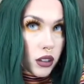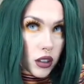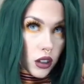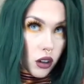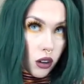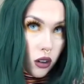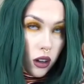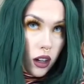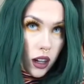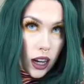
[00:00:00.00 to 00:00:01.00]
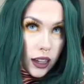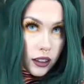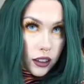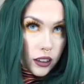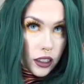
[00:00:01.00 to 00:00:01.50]
So
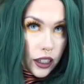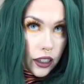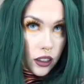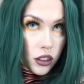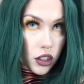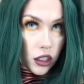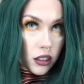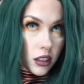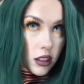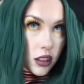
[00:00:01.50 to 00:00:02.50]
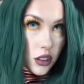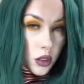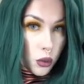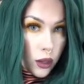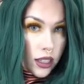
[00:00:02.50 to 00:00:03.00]
I literally just
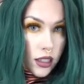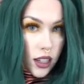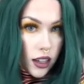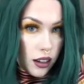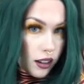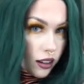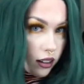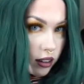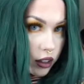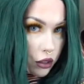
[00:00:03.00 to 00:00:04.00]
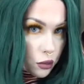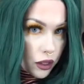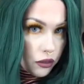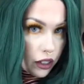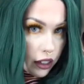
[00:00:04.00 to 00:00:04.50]
twist it, use
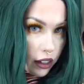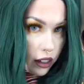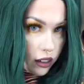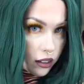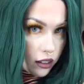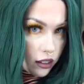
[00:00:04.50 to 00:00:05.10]
my finger